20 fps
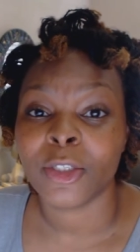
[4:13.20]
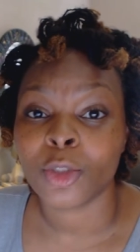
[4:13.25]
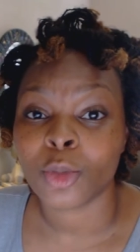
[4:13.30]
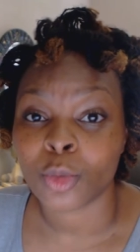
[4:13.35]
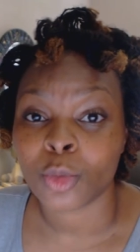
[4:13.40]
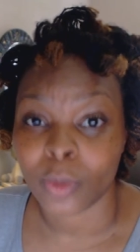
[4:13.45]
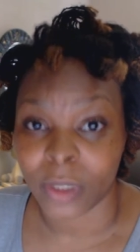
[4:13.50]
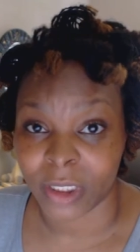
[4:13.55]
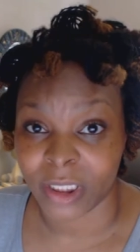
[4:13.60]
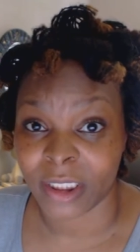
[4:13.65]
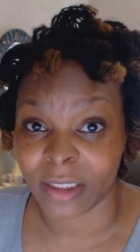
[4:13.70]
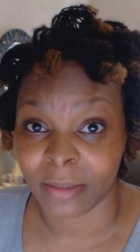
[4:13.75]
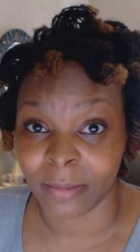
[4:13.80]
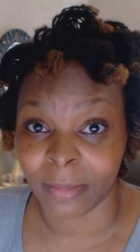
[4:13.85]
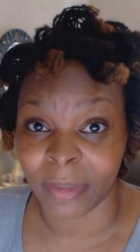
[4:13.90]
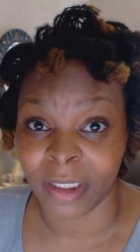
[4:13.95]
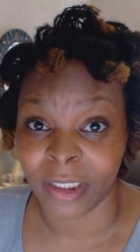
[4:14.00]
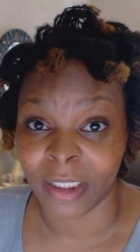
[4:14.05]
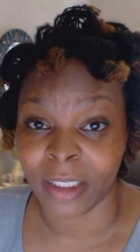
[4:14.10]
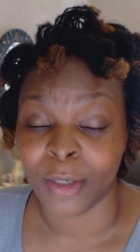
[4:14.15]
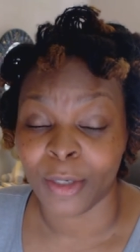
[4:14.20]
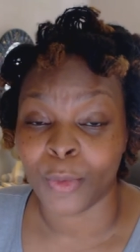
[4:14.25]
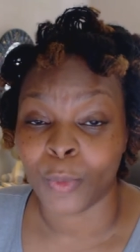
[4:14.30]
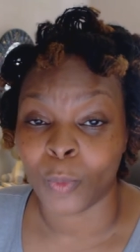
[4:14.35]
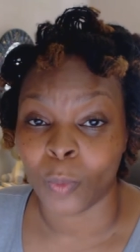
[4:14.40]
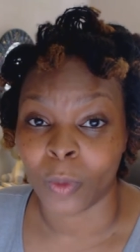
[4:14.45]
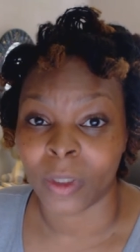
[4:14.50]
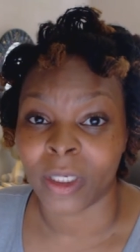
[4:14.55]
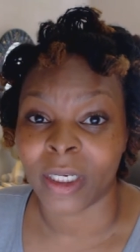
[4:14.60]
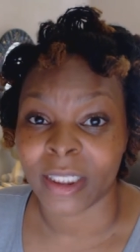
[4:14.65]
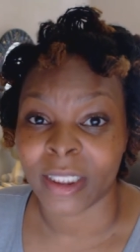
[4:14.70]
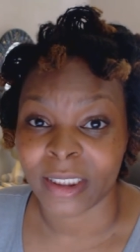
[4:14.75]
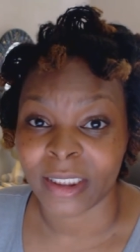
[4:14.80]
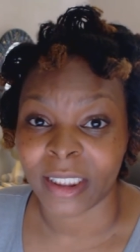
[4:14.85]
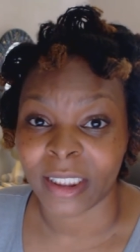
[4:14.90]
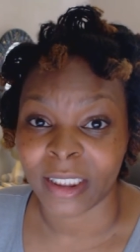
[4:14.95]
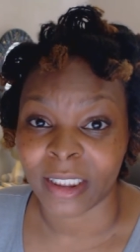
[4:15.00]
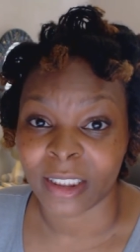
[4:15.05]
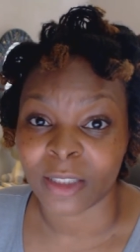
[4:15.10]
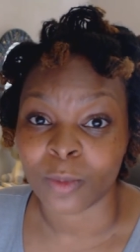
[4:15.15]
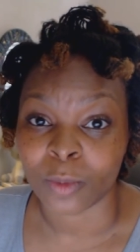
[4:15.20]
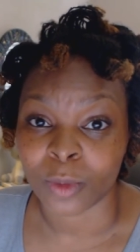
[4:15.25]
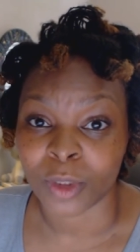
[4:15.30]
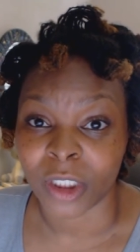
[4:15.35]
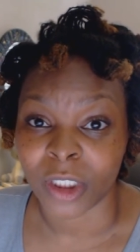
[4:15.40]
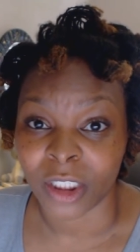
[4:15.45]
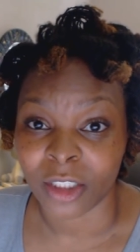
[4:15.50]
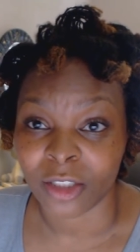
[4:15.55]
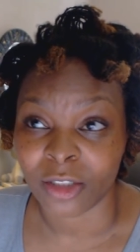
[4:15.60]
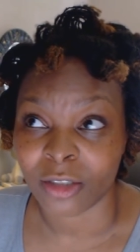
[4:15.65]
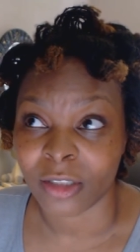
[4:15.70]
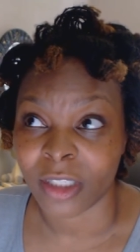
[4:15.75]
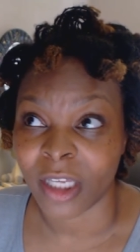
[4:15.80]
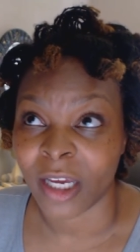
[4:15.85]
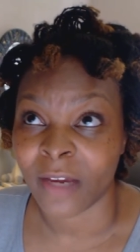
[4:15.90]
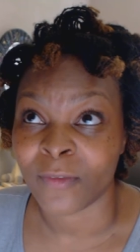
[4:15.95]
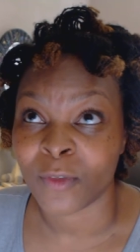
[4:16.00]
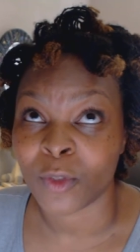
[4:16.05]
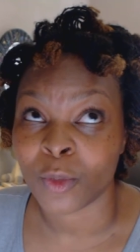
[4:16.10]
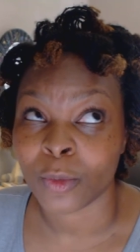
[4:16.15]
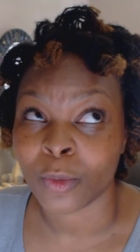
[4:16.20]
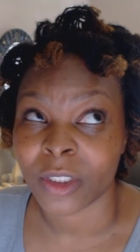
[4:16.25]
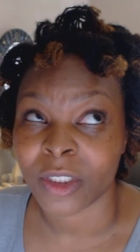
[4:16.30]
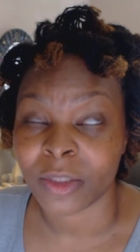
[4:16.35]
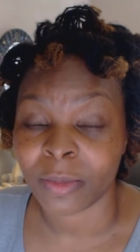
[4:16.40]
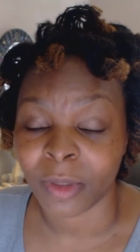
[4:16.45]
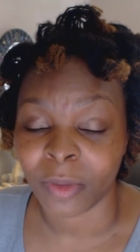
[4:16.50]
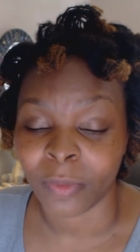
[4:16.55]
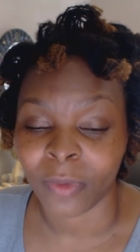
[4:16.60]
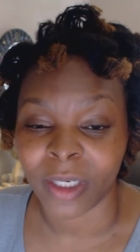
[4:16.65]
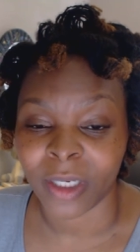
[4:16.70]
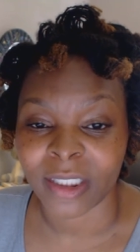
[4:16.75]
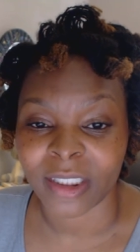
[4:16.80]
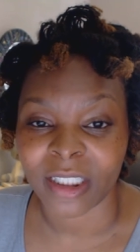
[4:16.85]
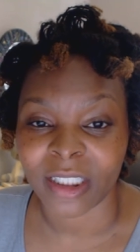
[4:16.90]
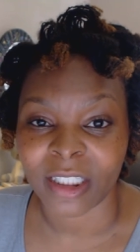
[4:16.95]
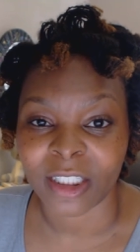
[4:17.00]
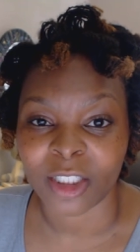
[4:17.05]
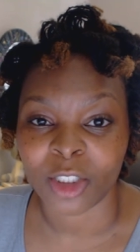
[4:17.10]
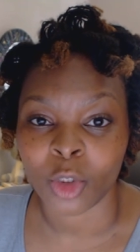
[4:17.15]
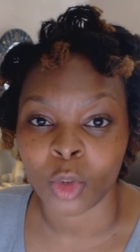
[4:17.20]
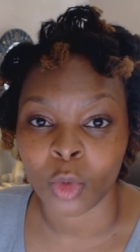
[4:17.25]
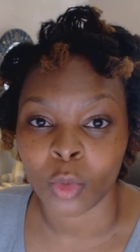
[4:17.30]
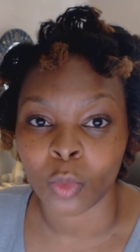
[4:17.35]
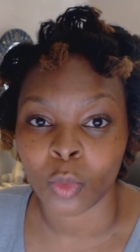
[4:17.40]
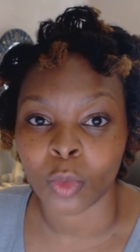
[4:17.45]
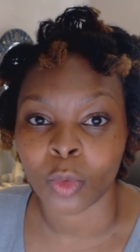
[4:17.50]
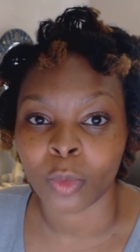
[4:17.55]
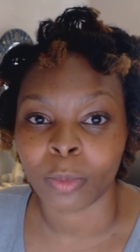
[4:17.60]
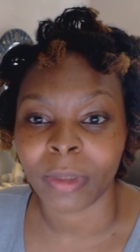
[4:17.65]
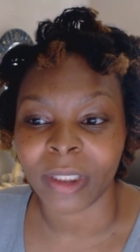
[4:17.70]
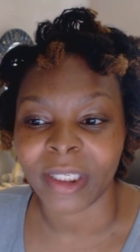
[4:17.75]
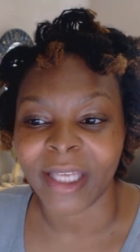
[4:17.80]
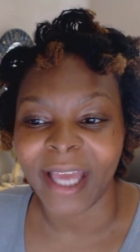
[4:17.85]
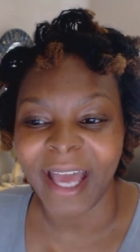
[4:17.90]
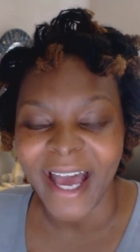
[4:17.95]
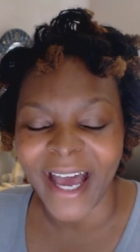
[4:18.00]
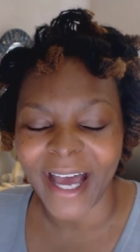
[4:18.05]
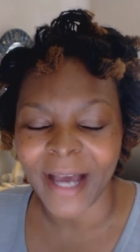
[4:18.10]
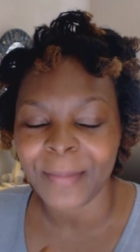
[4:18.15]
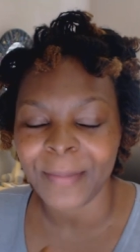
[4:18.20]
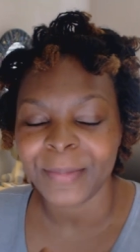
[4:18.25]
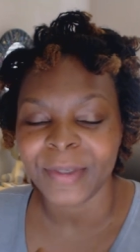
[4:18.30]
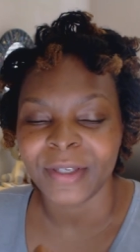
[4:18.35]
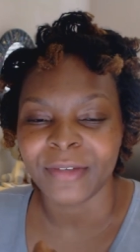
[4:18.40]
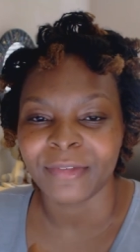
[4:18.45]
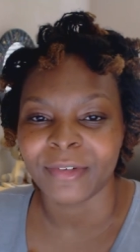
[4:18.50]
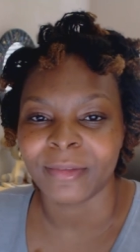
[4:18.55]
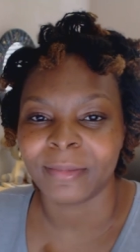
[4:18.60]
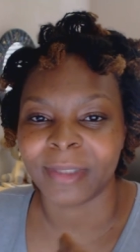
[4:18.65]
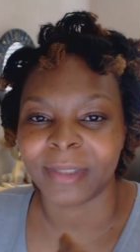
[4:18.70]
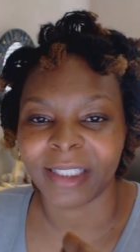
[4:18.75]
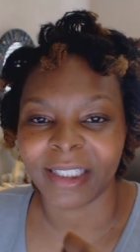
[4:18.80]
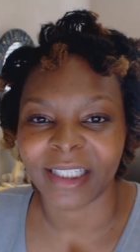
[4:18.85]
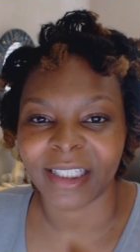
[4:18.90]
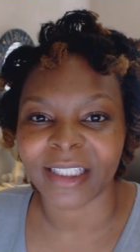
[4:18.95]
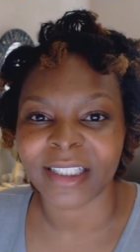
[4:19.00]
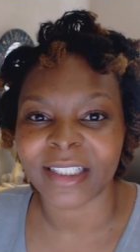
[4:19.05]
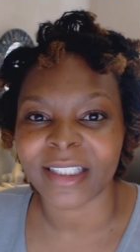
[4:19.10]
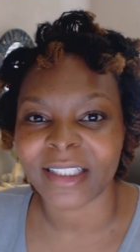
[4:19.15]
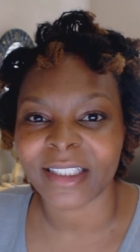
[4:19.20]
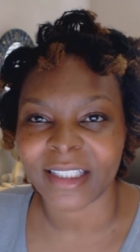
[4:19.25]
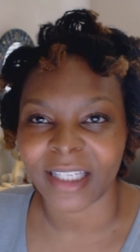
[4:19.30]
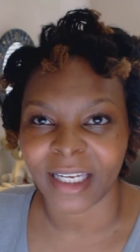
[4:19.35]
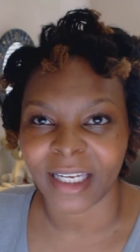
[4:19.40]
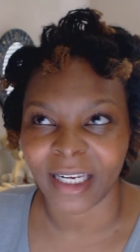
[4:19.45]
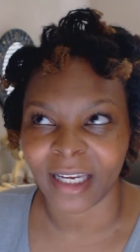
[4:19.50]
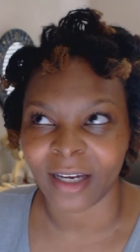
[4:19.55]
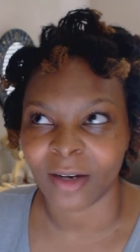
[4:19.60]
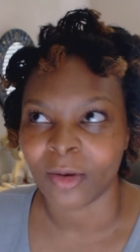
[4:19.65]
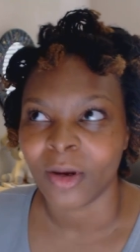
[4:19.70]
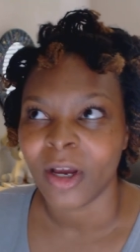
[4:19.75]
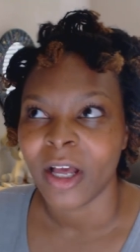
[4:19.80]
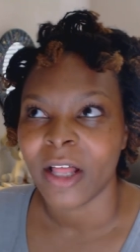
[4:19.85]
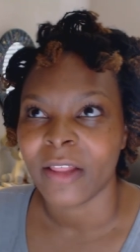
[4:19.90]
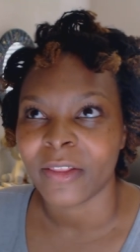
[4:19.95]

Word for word: Trust me when I say this will change your life. Trust me when I say that you will be happy from the inside out.